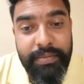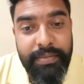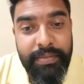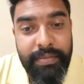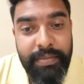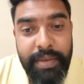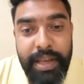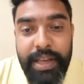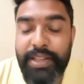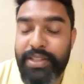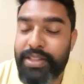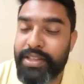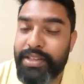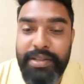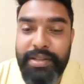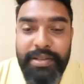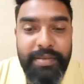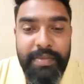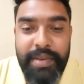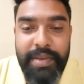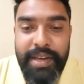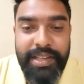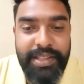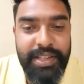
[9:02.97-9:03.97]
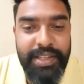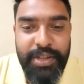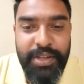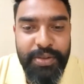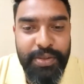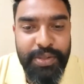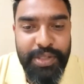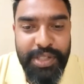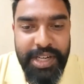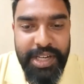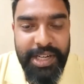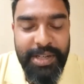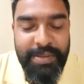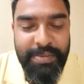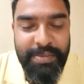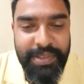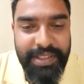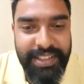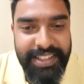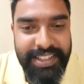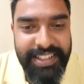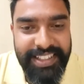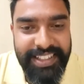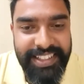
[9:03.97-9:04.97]
makes a huge
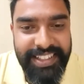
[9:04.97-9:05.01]
statement.